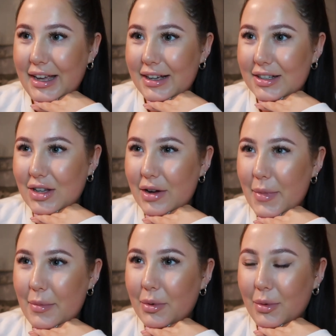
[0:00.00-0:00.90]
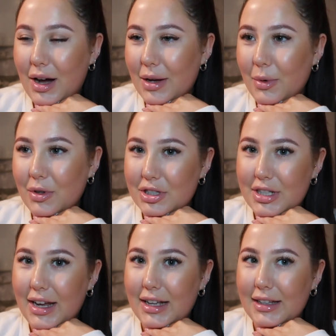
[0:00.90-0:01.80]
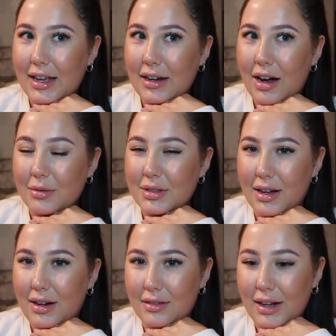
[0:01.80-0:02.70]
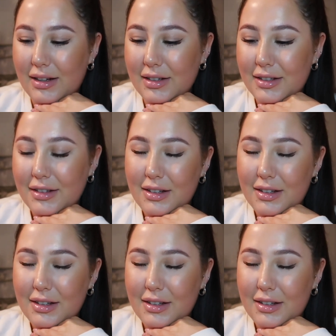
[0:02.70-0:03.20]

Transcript: because I remember I watched it and then I was like, oh, like